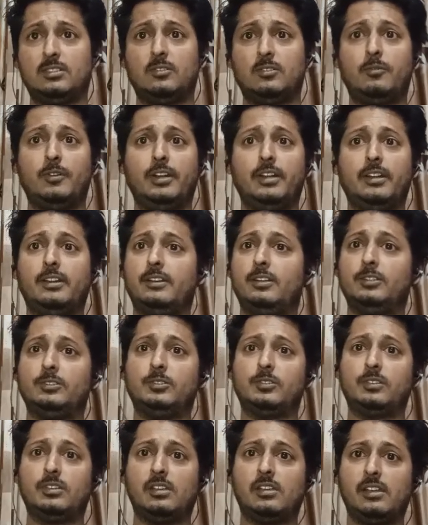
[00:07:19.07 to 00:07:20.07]
white, and
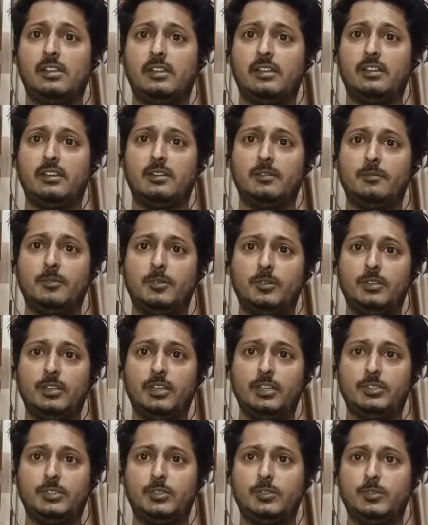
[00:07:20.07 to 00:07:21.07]
also king can come to the
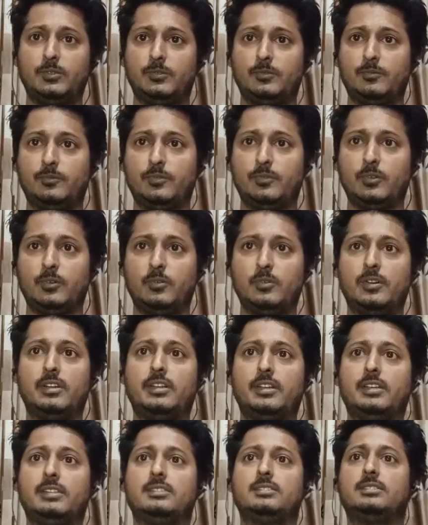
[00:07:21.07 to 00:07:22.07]
h2 to
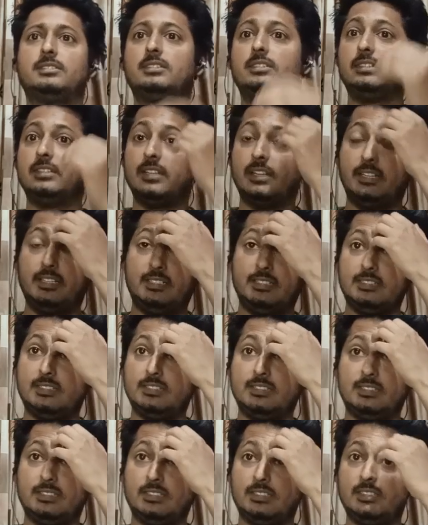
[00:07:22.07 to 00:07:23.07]
attack the knight.
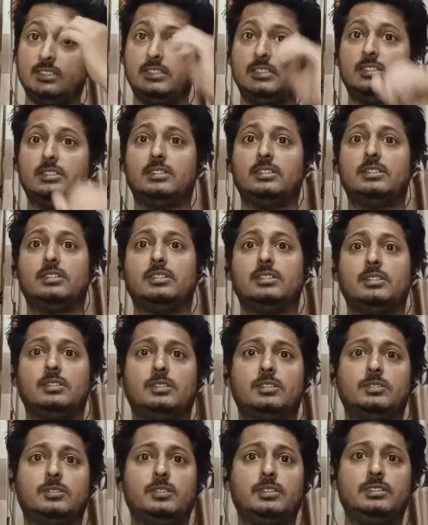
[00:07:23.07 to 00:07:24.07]

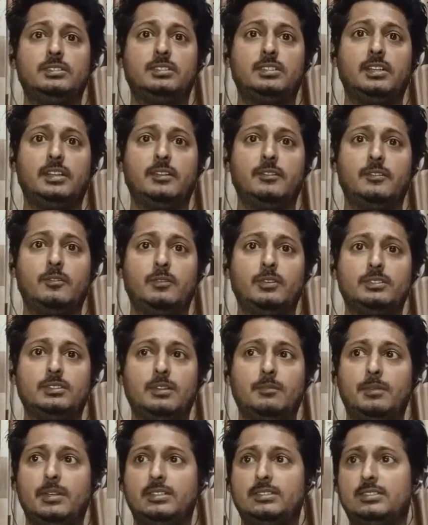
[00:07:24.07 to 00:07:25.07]
So instead,
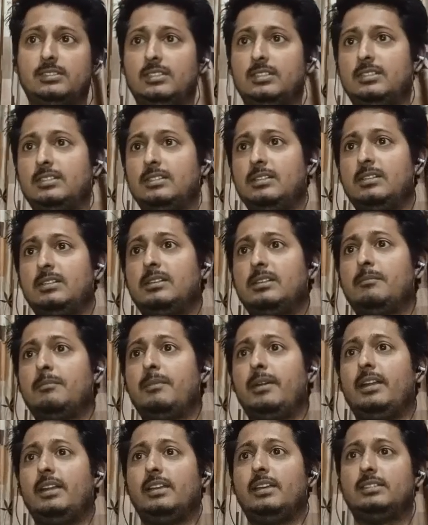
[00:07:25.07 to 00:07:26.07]
Wesley plays
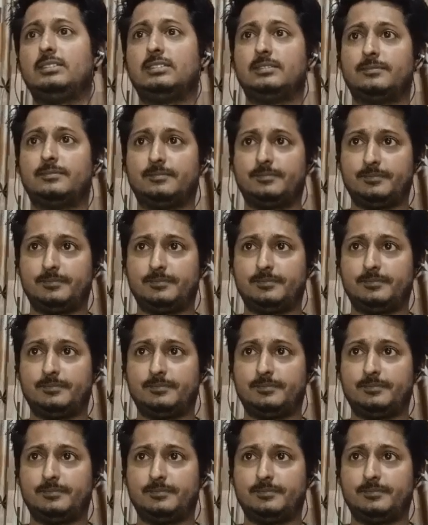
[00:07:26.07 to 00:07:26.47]
b takes.